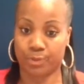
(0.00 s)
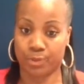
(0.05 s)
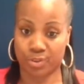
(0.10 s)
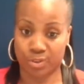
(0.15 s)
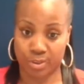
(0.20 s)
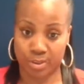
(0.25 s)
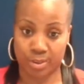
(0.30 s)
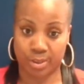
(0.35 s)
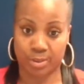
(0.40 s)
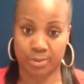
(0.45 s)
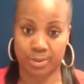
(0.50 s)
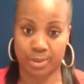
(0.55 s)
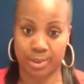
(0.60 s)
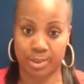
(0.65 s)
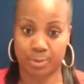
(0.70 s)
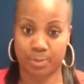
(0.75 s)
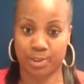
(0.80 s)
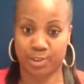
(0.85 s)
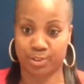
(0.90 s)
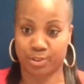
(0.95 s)
if you're
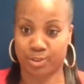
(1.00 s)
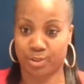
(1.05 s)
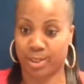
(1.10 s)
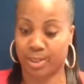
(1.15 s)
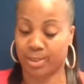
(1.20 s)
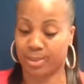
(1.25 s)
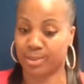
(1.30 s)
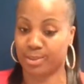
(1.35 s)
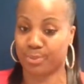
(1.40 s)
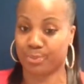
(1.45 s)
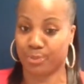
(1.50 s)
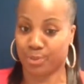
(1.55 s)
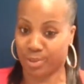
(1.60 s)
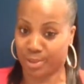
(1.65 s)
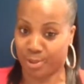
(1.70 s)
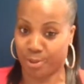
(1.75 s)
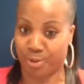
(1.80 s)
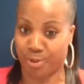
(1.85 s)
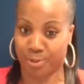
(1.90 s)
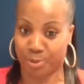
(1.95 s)
serious about your credit because I'm
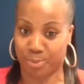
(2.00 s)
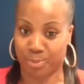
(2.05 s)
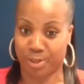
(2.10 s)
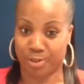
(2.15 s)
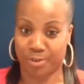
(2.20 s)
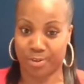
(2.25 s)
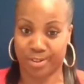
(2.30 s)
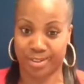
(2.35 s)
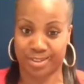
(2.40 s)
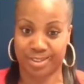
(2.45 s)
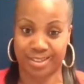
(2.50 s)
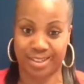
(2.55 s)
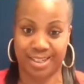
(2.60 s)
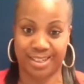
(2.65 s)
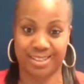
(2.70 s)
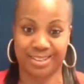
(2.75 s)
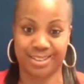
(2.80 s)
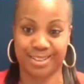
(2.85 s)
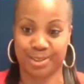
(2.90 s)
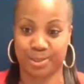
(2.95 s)
really hard on my credit
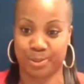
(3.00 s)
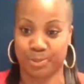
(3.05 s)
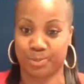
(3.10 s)
clients.